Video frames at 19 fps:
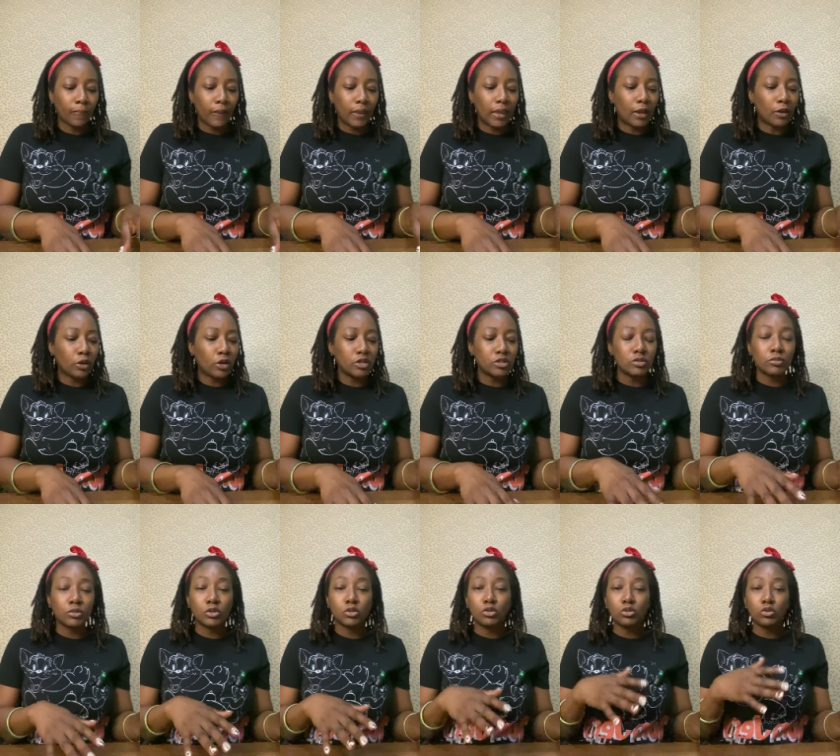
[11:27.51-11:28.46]
You're going to
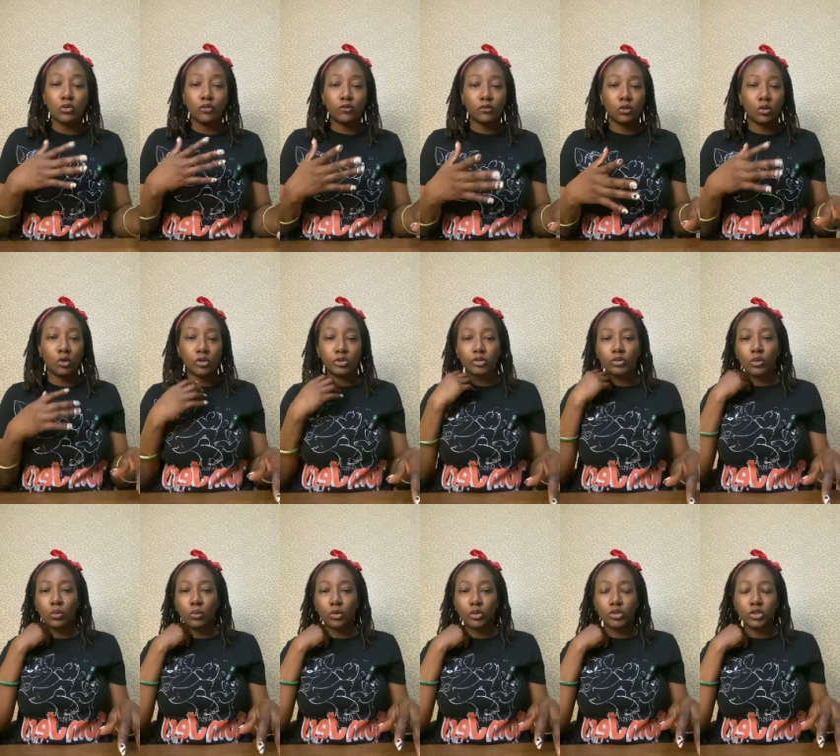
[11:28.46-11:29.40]
be so focused
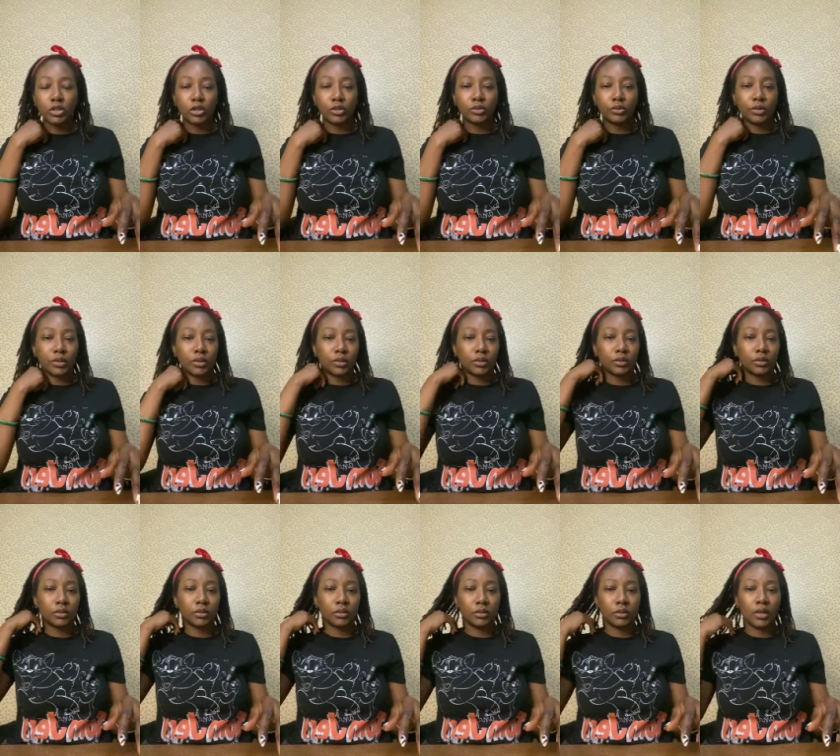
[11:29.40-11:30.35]
on what you're doing.
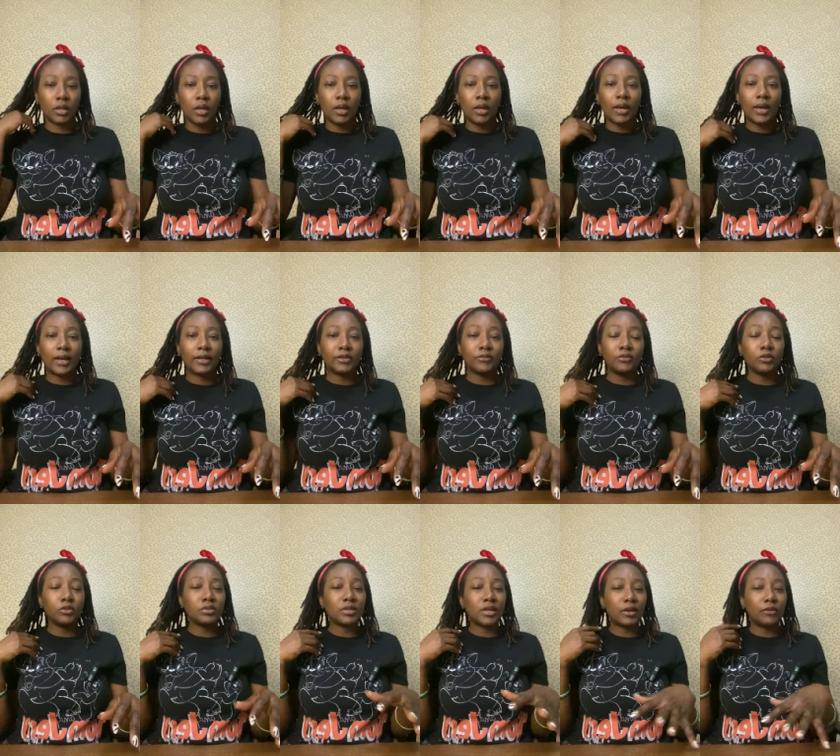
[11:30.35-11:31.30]
And it
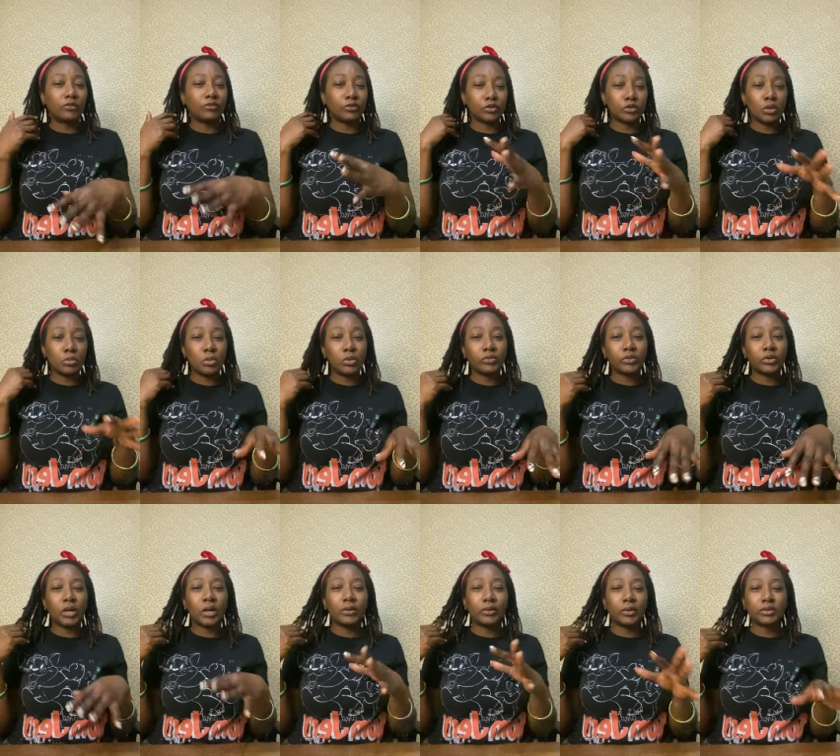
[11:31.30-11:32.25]
feels like for some of you
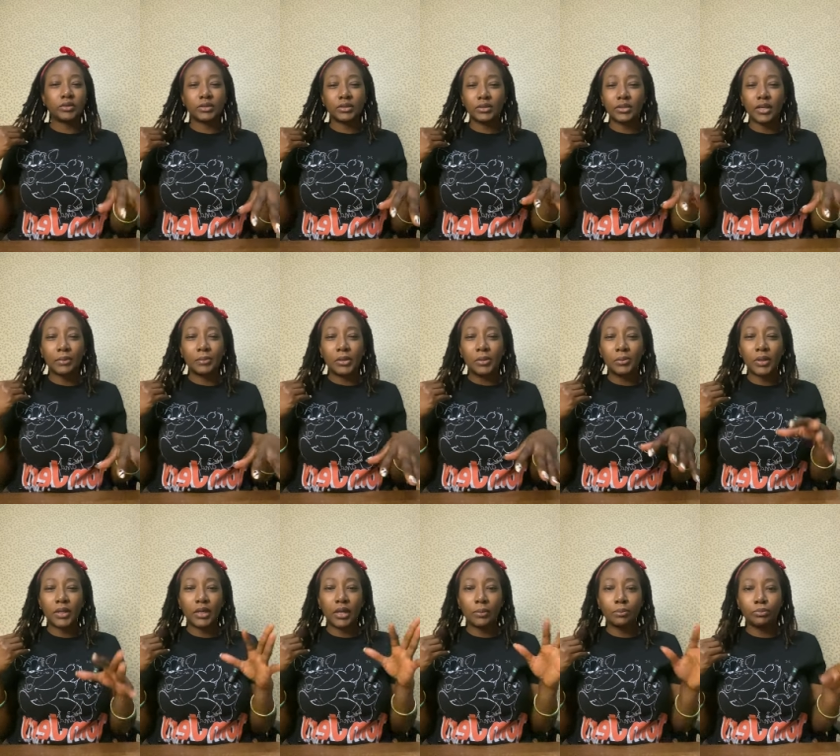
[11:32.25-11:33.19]
around this time, you may
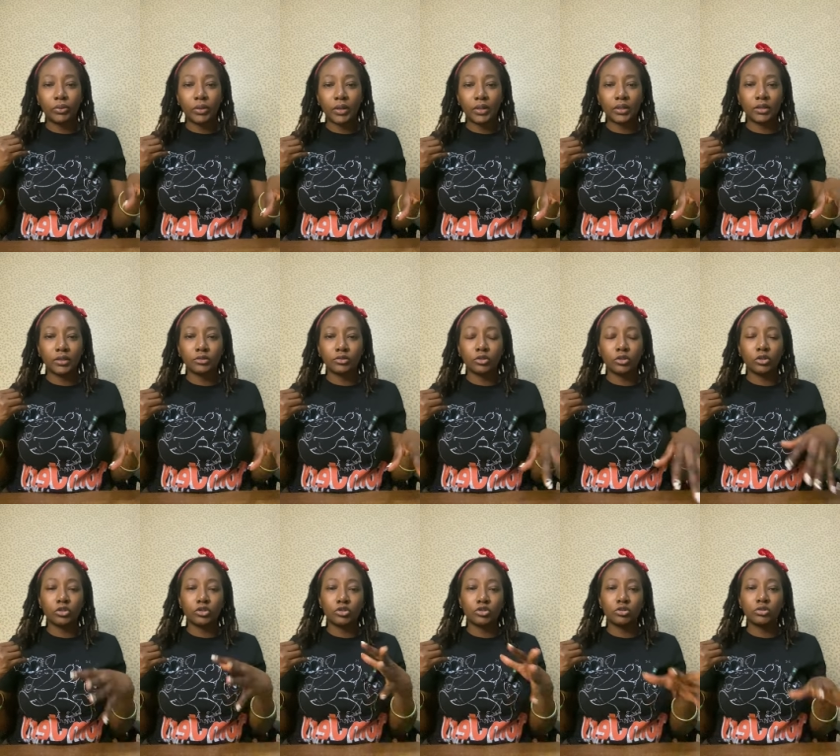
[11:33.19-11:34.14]
get pregnant or
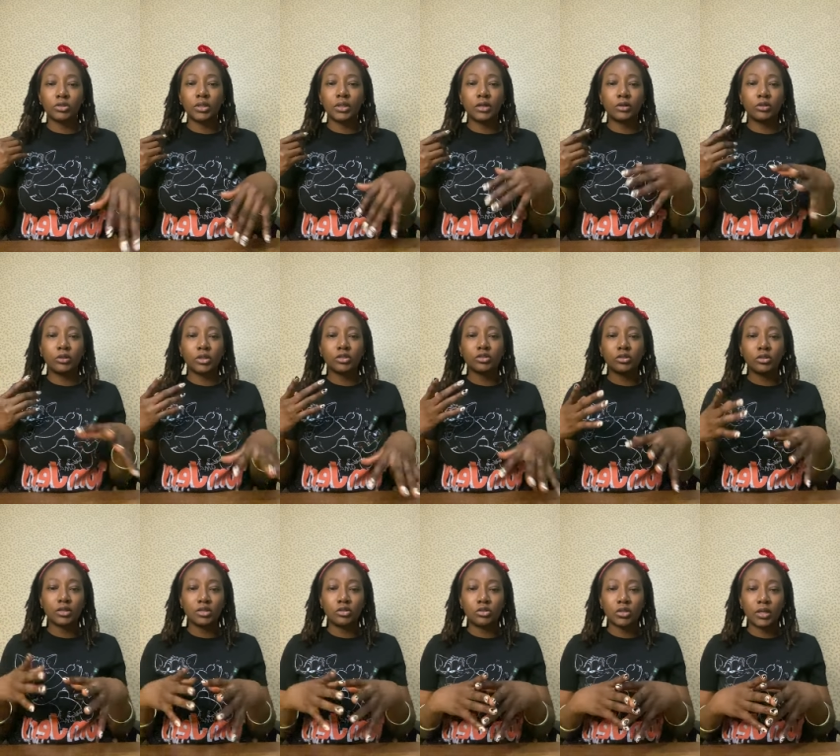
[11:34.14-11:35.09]
your children are going to
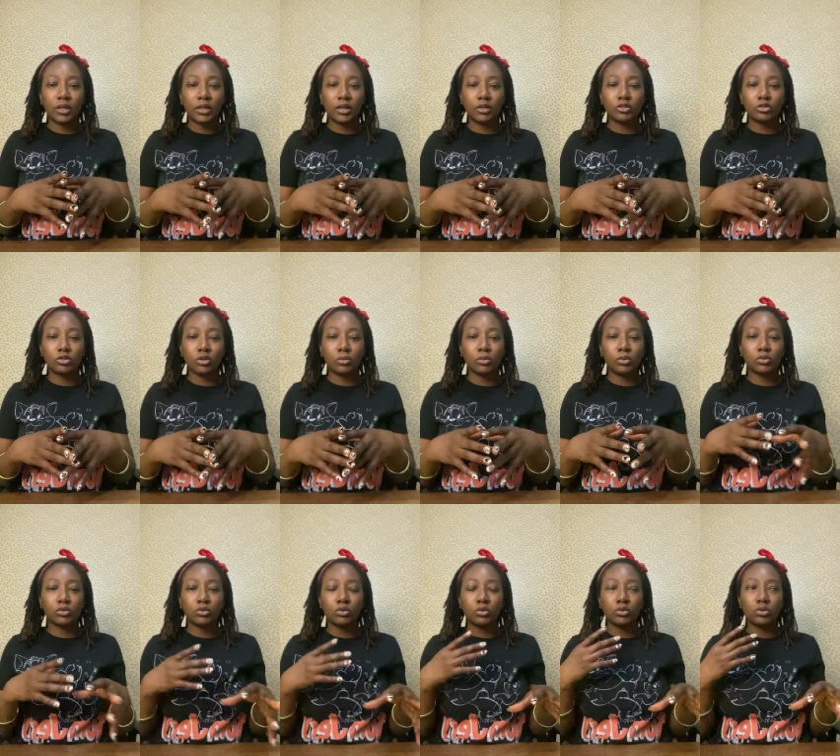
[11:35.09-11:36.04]
need your attention more.
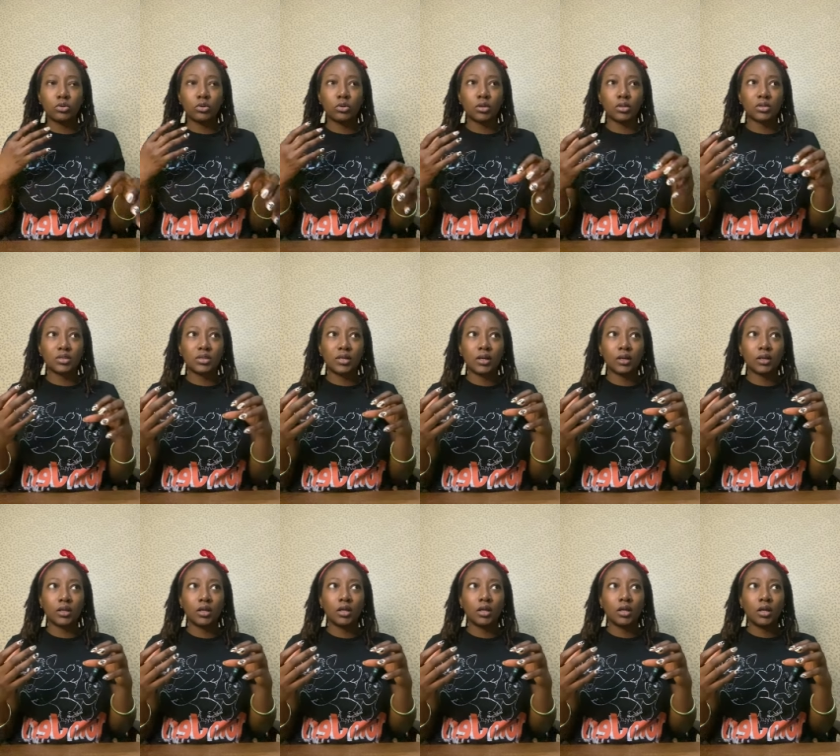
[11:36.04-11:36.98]
So it's like